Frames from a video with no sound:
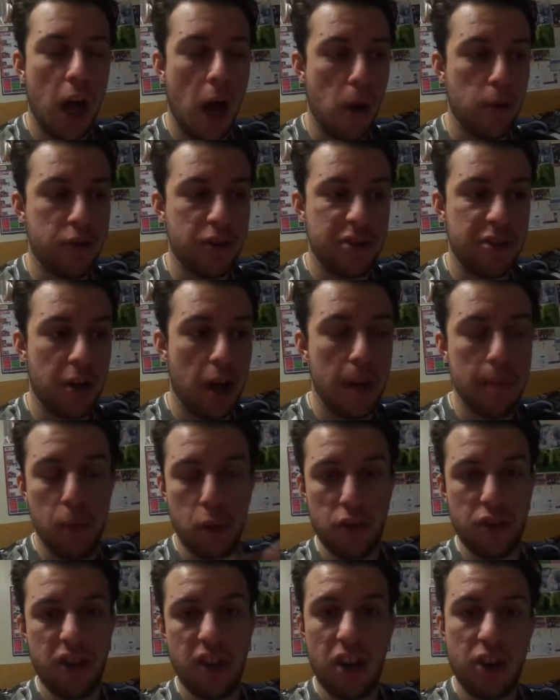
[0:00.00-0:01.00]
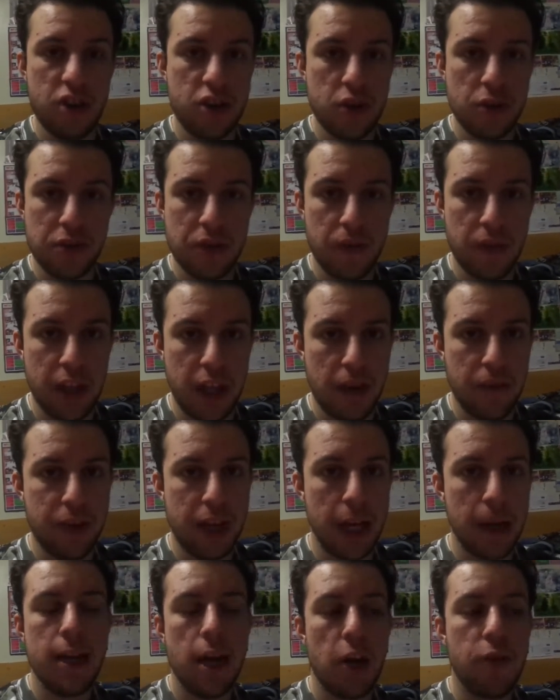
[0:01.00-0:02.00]
I'll just do like montage shots of the
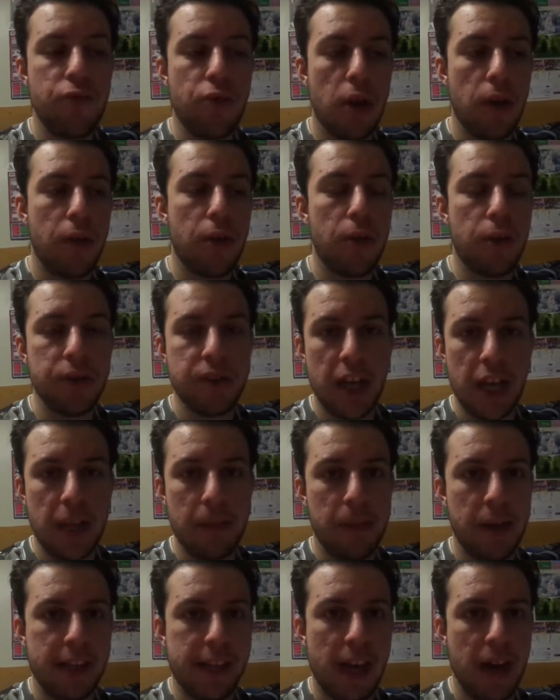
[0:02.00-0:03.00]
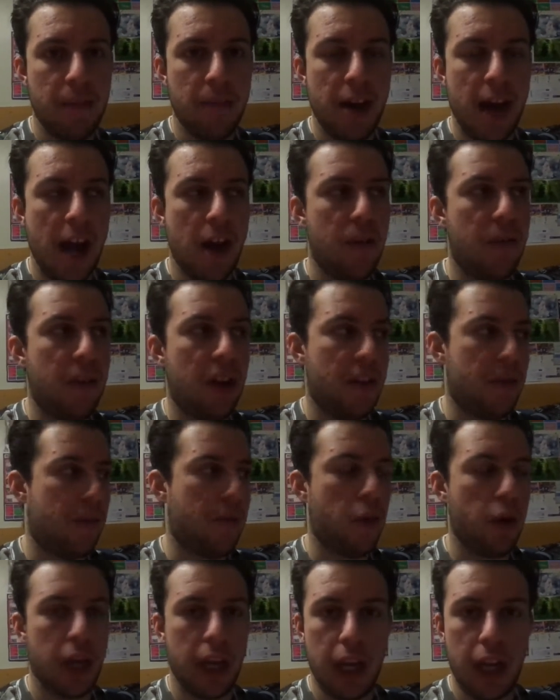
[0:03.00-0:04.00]
evening. I'd rather not take my camera out and like
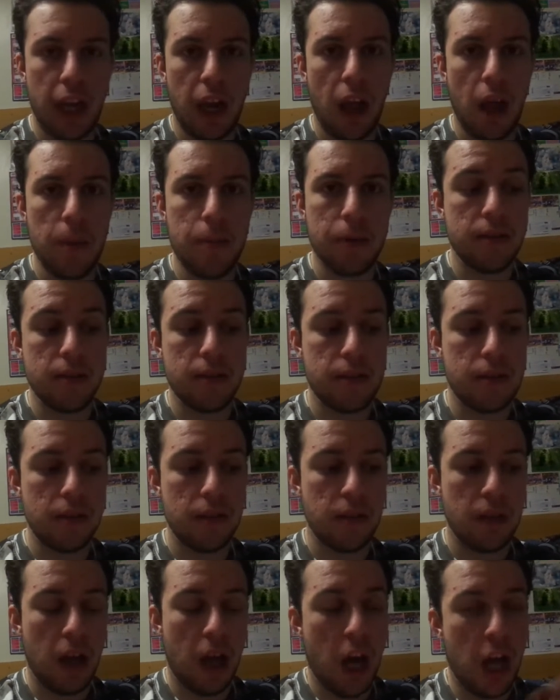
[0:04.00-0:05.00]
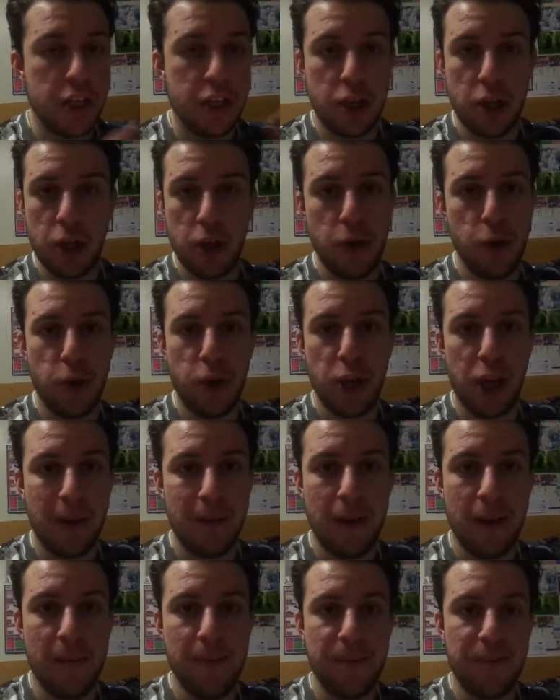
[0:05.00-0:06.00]
vlog in a club because I don't know who could
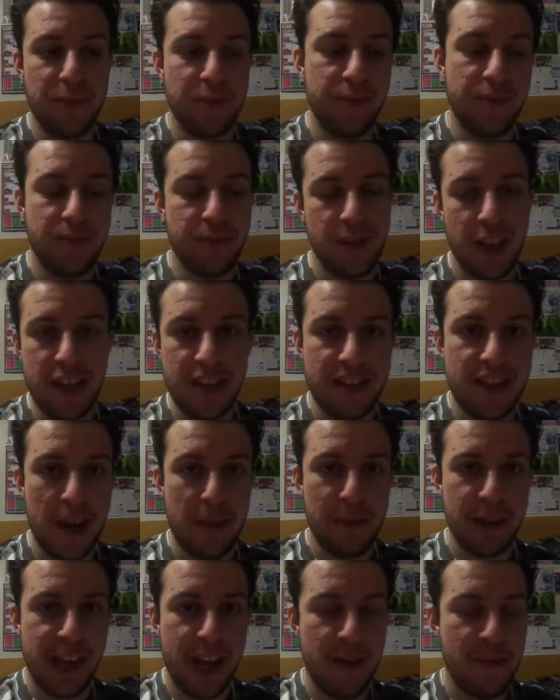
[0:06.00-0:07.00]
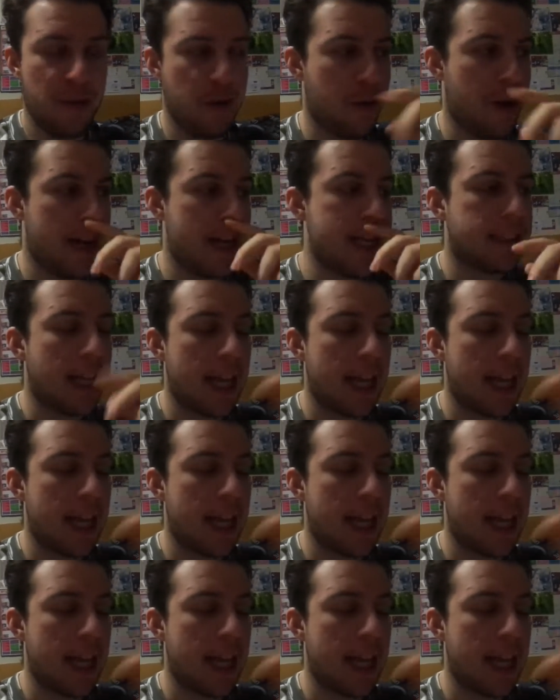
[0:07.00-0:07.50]
come up and like take my camera away.